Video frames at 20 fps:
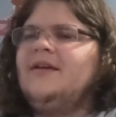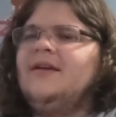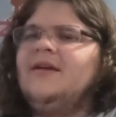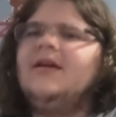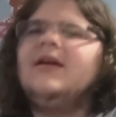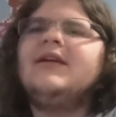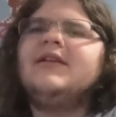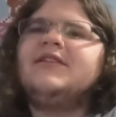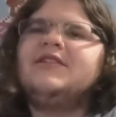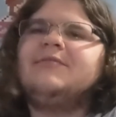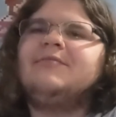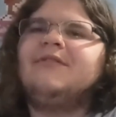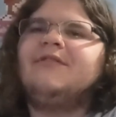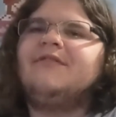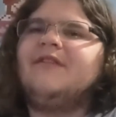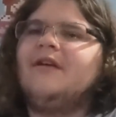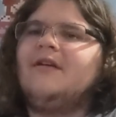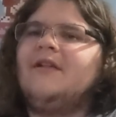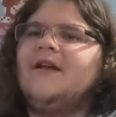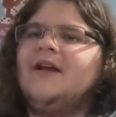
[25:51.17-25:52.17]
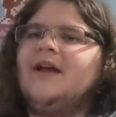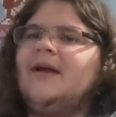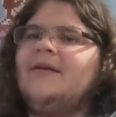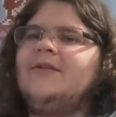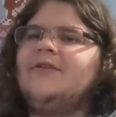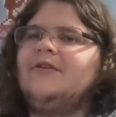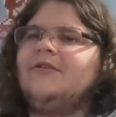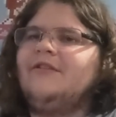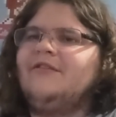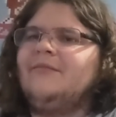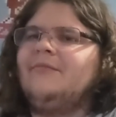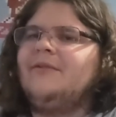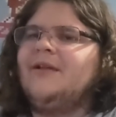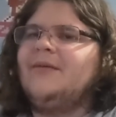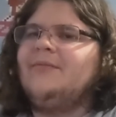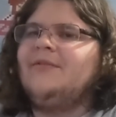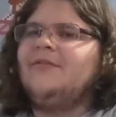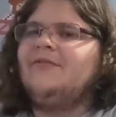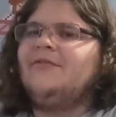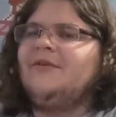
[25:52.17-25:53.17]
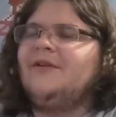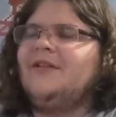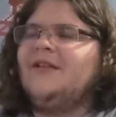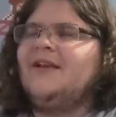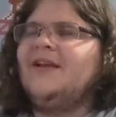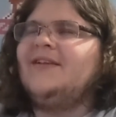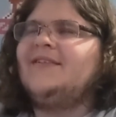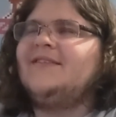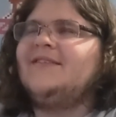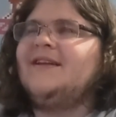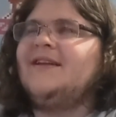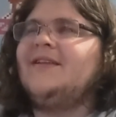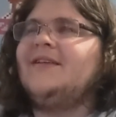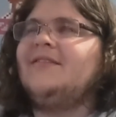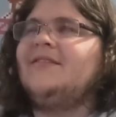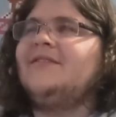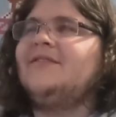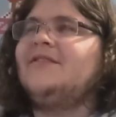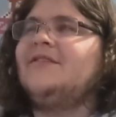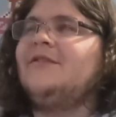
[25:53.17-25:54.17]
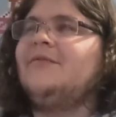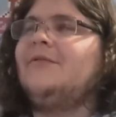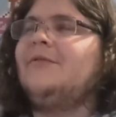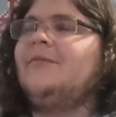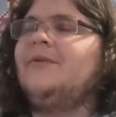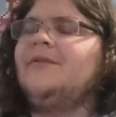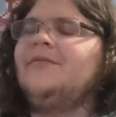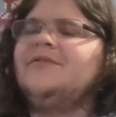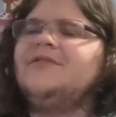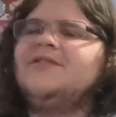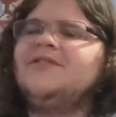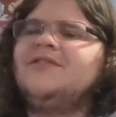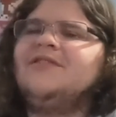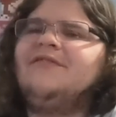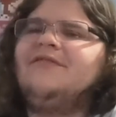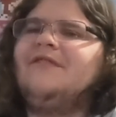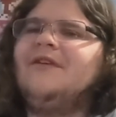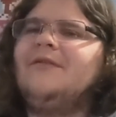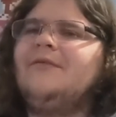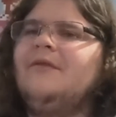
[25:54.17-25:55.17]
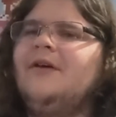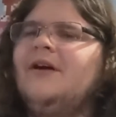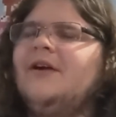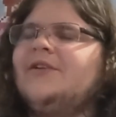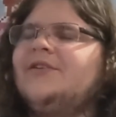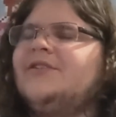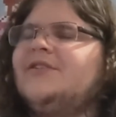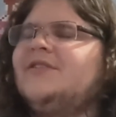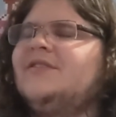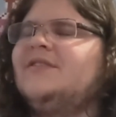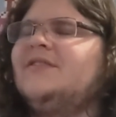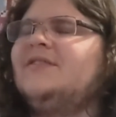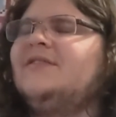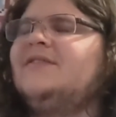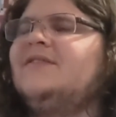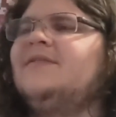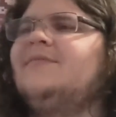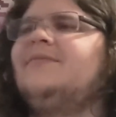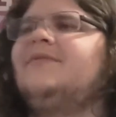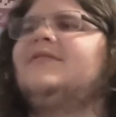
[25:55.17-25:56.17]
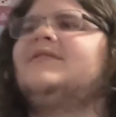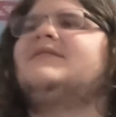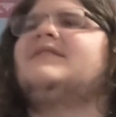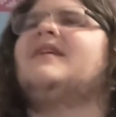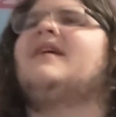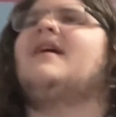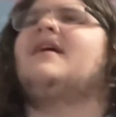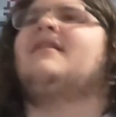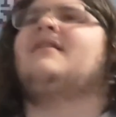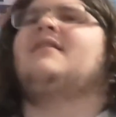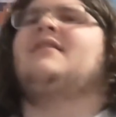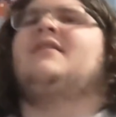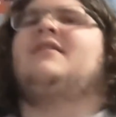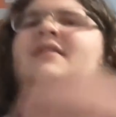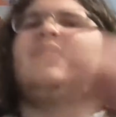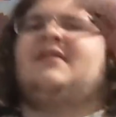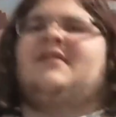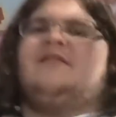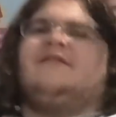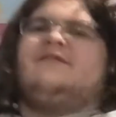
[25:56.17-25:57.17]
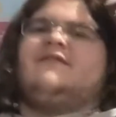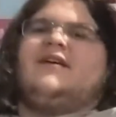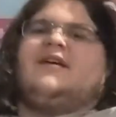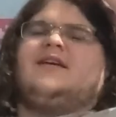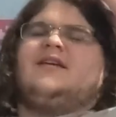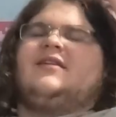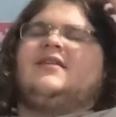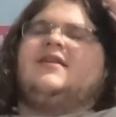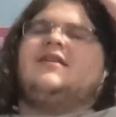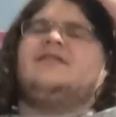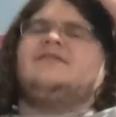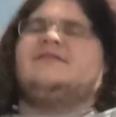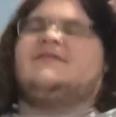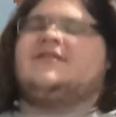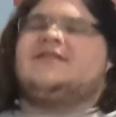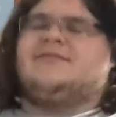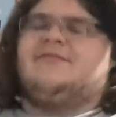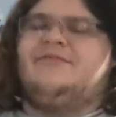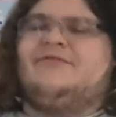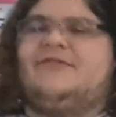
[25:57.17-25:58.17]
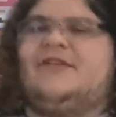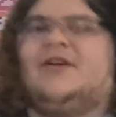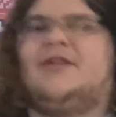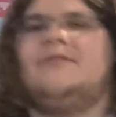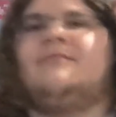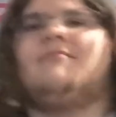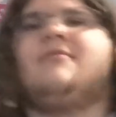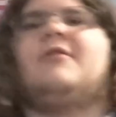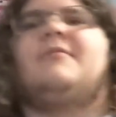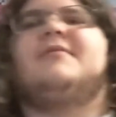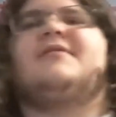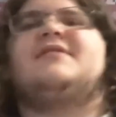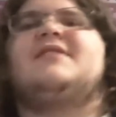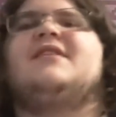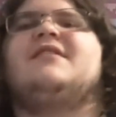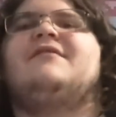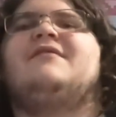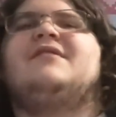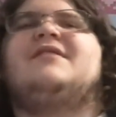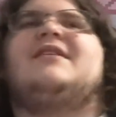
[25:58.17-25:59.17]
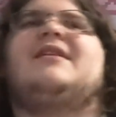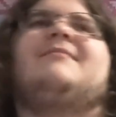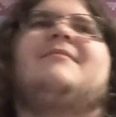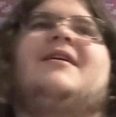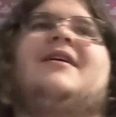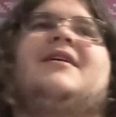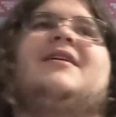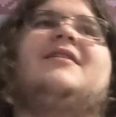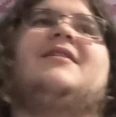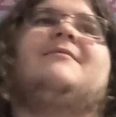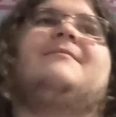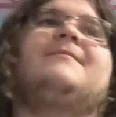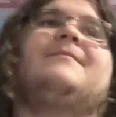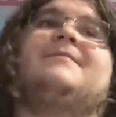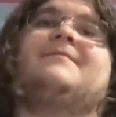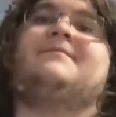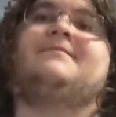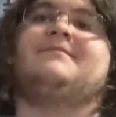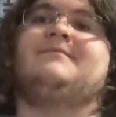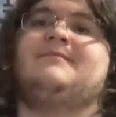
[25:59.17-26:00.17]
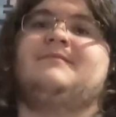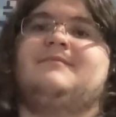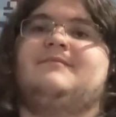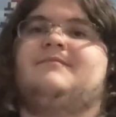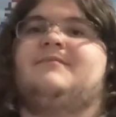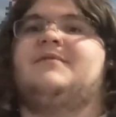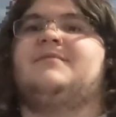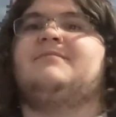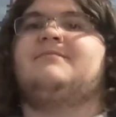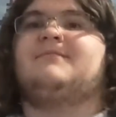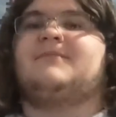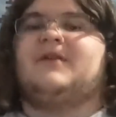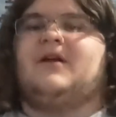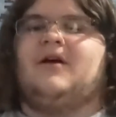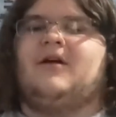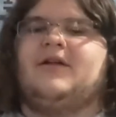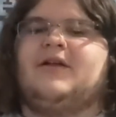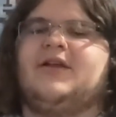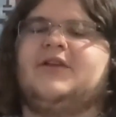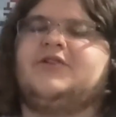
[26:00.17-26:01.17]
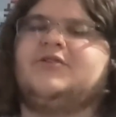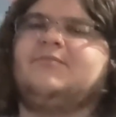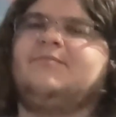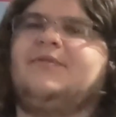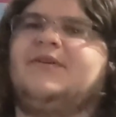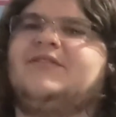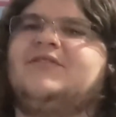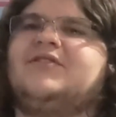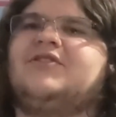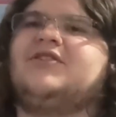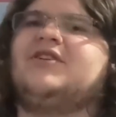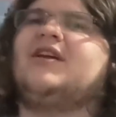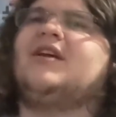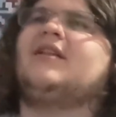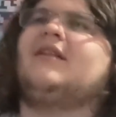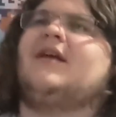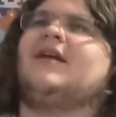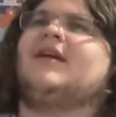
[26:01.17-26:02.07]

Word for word: And to be fair, like, I don't even blame them for it. Like, it's technically terrible, but it was just a fun watch. It's simple as that if I can get some fun moments out of it, that I'm not gonna be calling it piece of shit.